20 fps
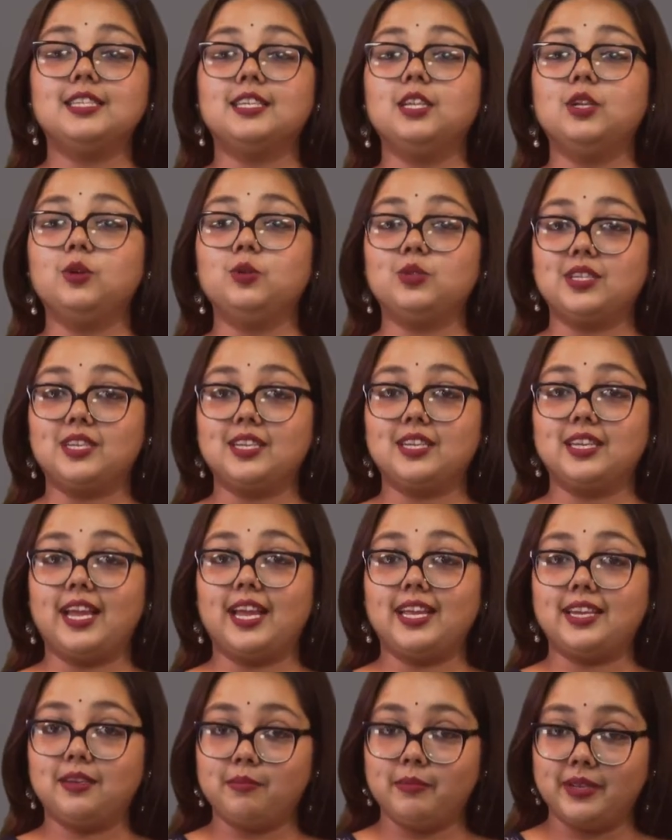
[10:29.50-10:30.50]
closing
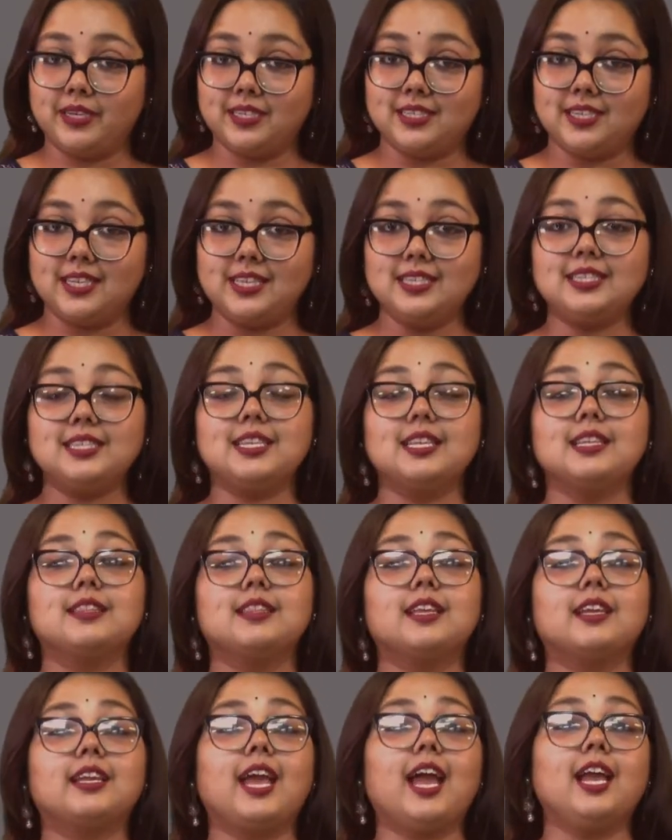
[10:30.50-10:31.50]
line maintains
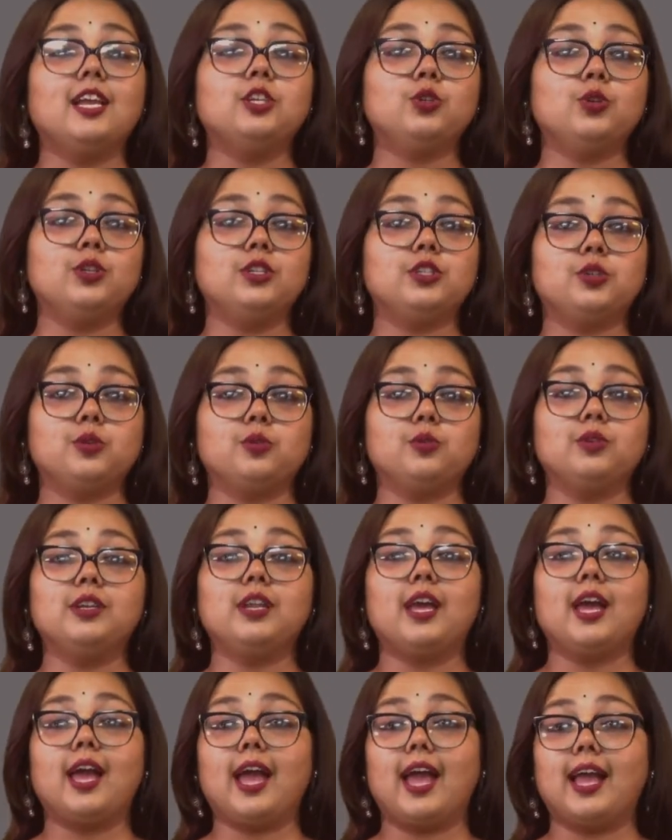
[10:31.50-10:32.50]
the casual tone
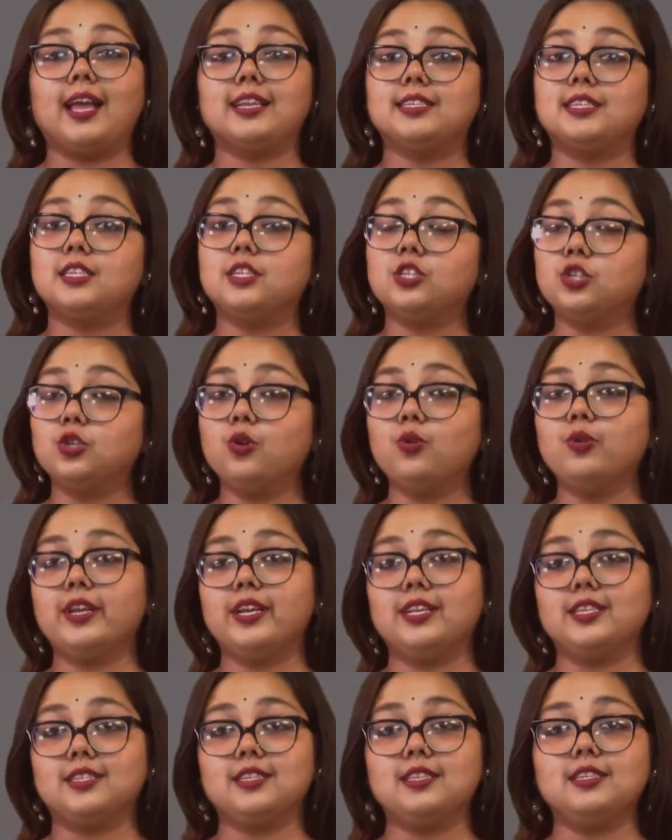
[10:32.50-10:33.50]
and
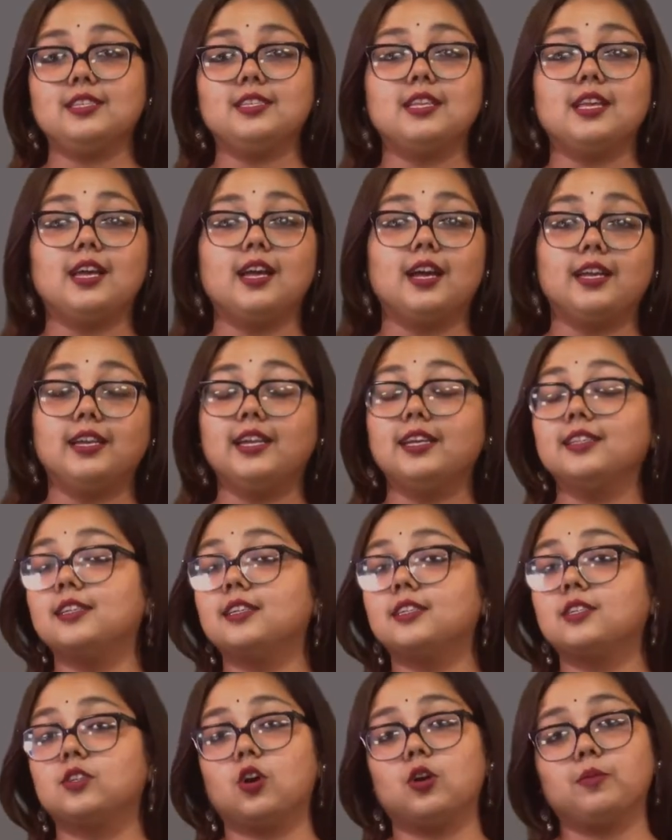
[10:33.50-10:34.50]
showcases
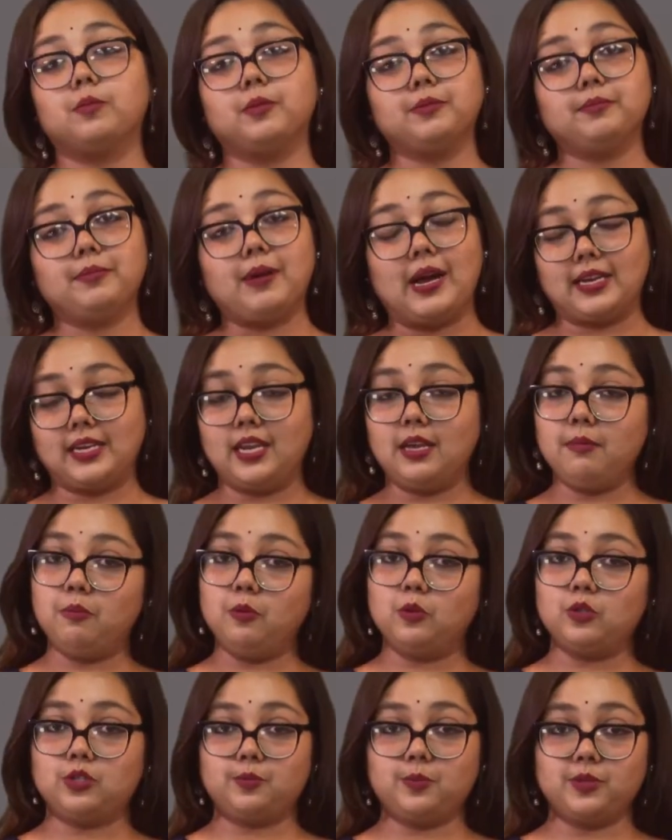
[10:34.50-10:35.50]
another common Bangla
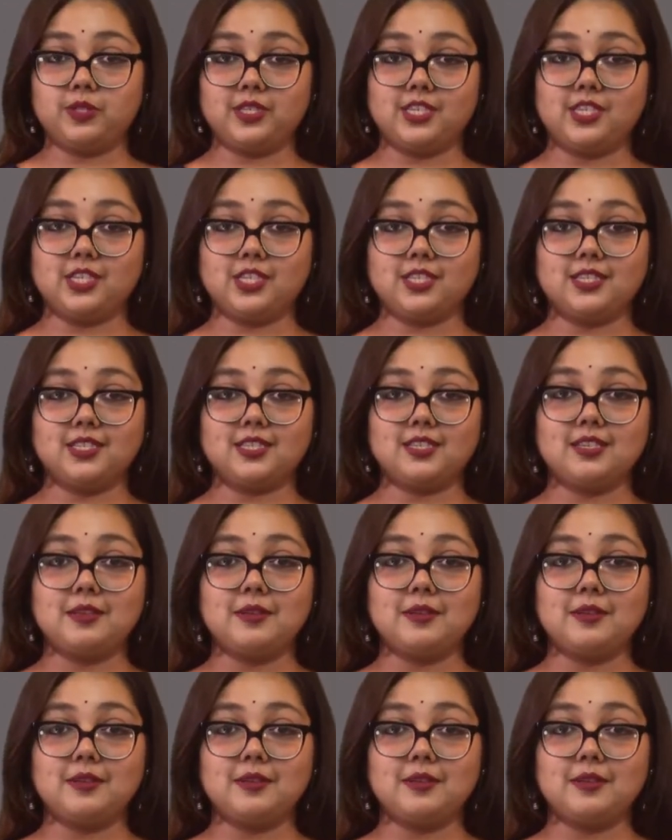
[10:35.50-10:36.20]
postpositions.